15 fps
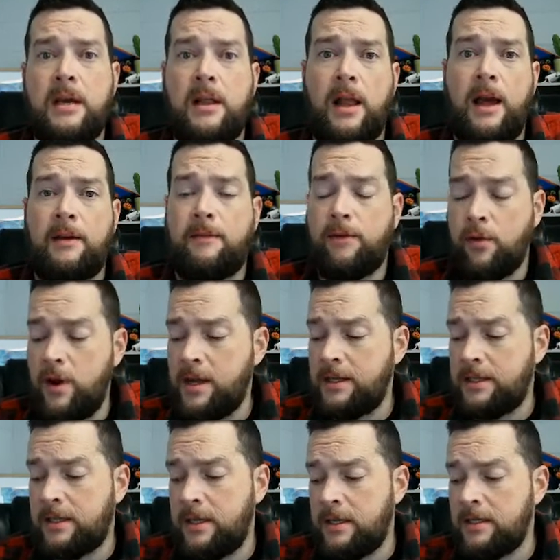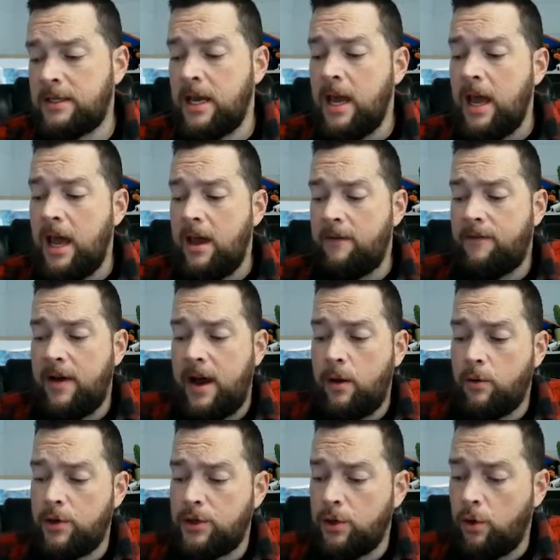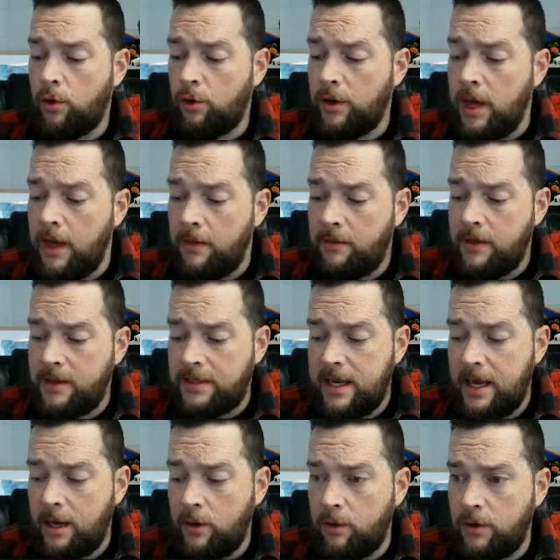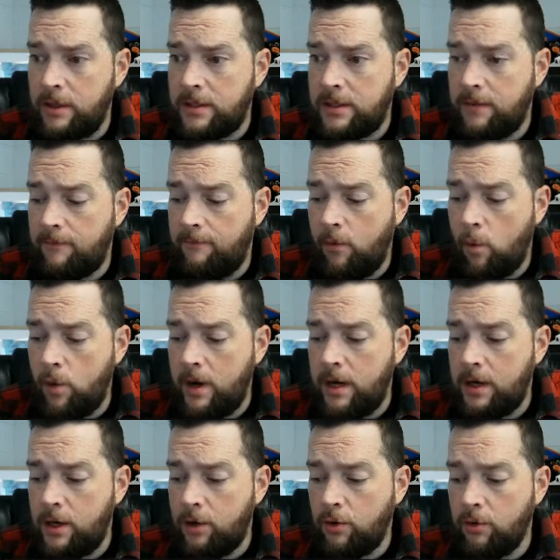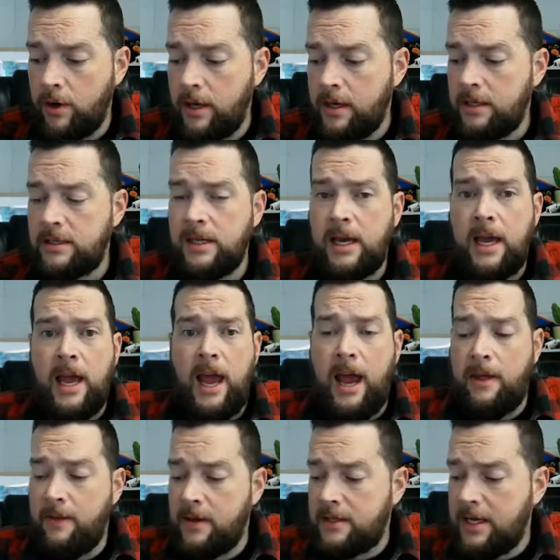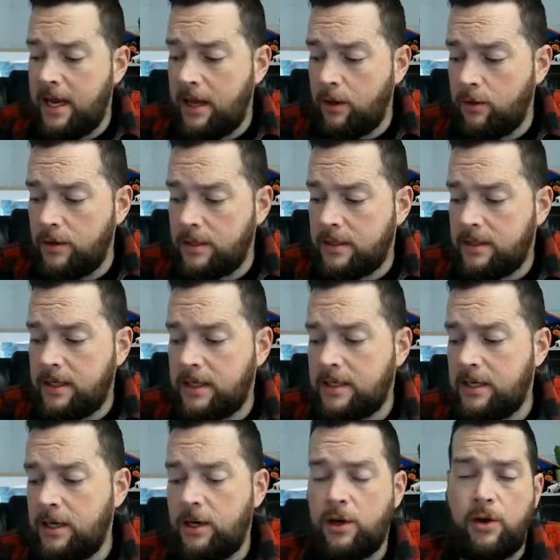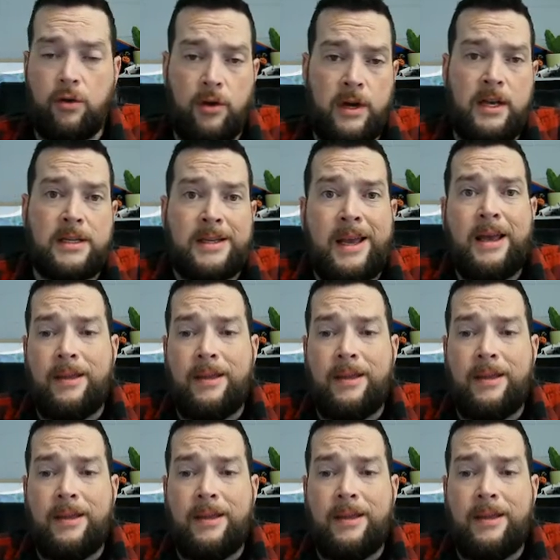Like for instance, if I were told this angle is 40 degrees and this angle is 60 degrees,